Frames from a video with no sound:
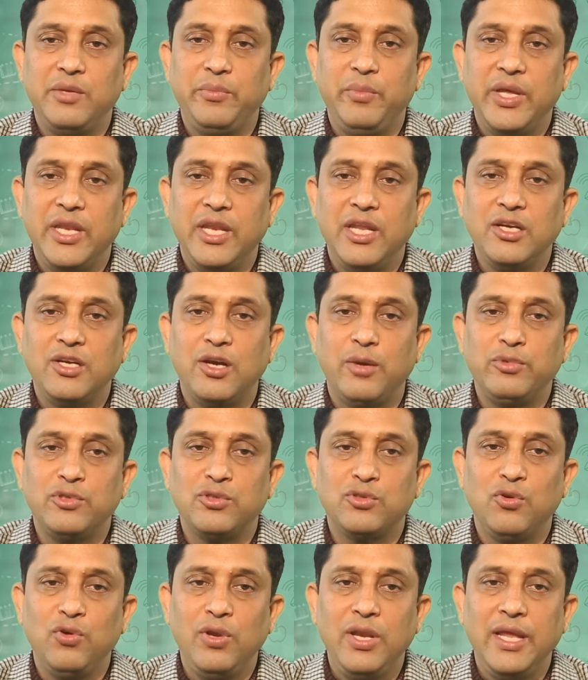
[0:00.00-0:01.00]
the meaning of
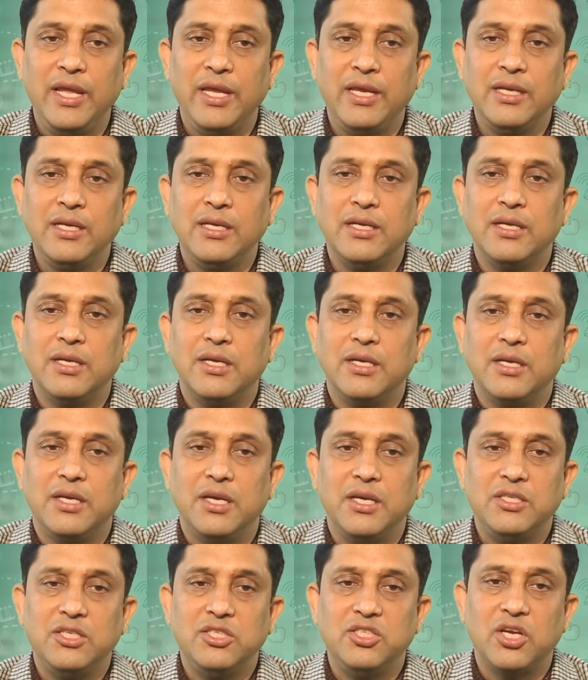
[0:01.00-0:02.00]
schooling
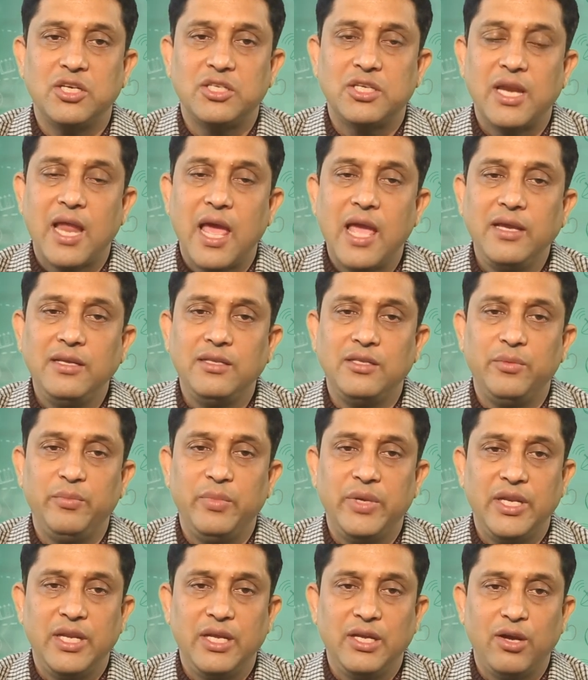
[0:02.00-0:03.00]
is just like the
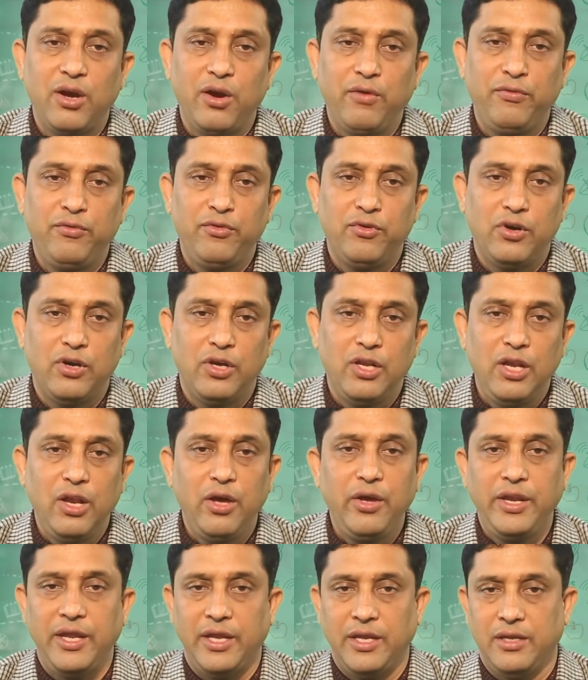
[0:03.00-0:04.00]
meaning of
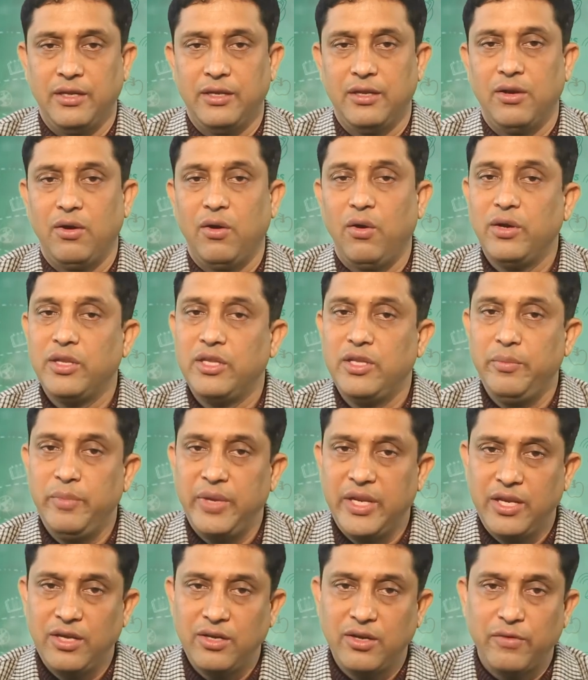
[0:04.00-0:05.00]
learning or the
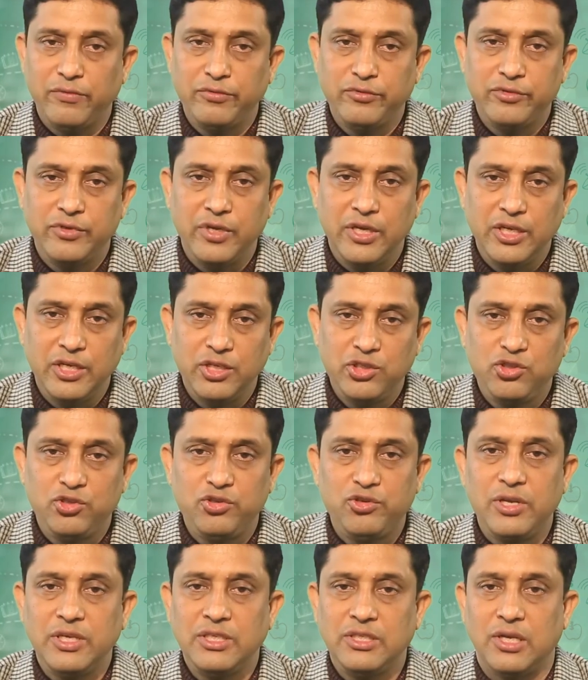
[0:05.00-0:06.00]
meaning of
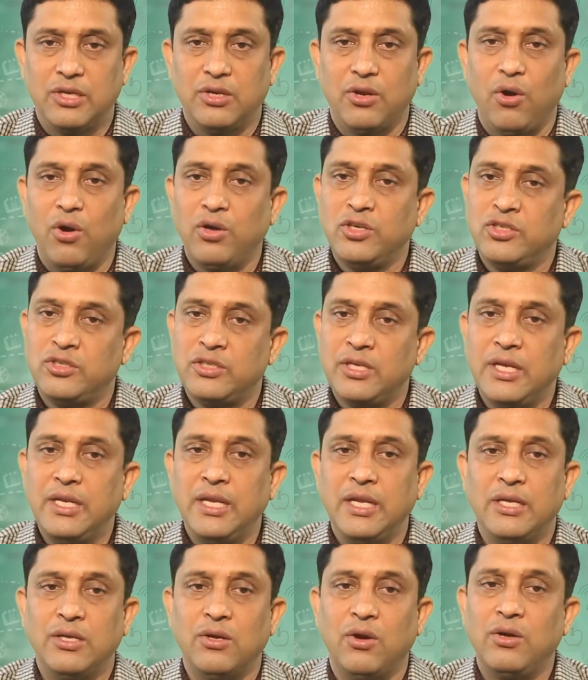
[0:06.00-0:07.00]
instruction or
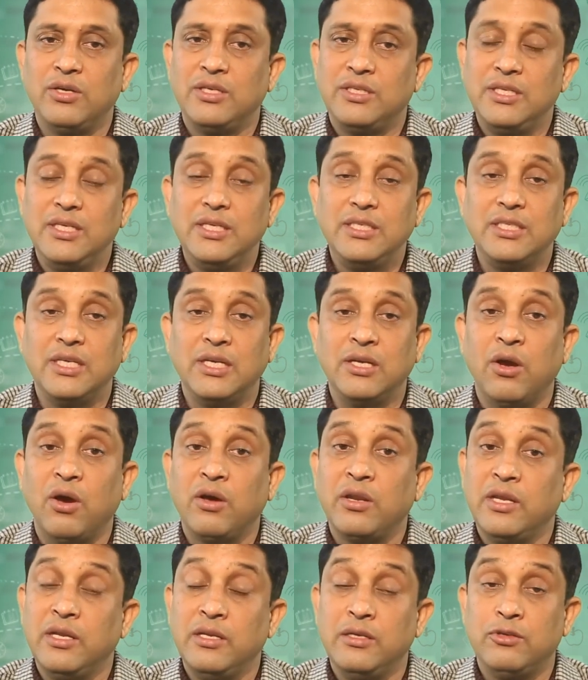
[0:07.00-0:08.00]
training or teaching
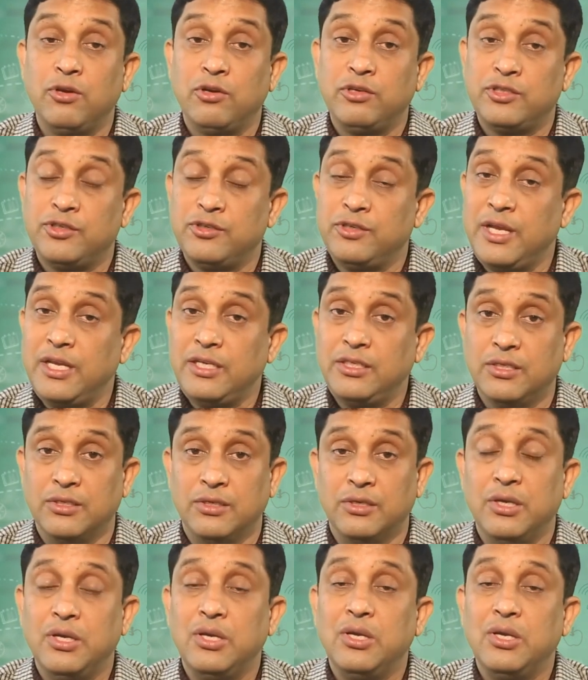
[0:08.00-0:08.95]
or indoctrination.